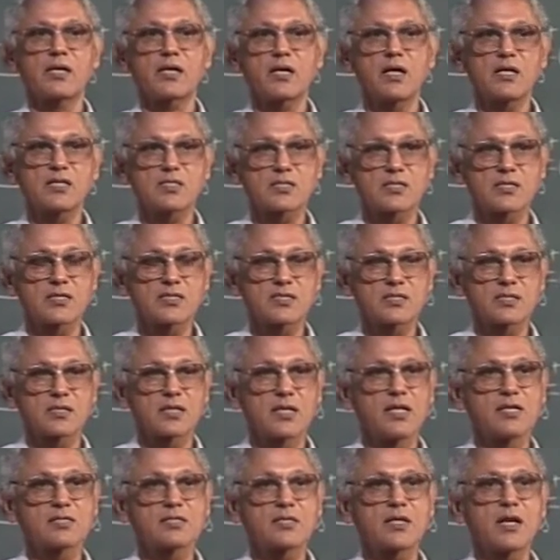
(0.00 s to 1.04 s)
constants
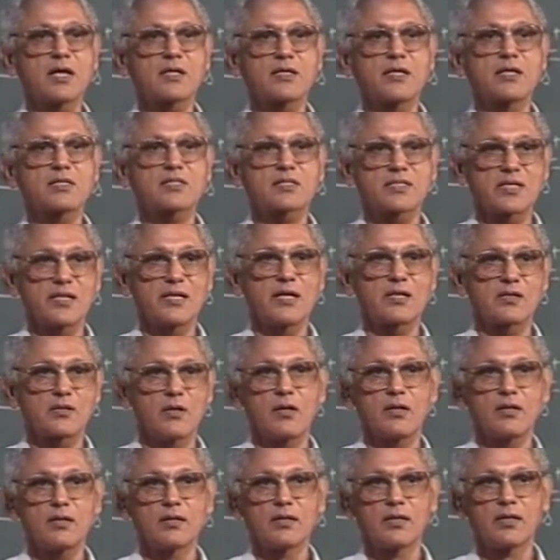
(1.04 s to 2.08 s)
is not necessary at
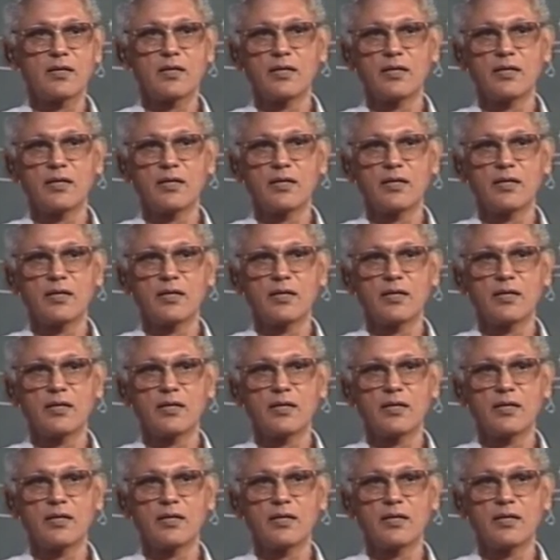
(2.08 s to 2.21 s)
all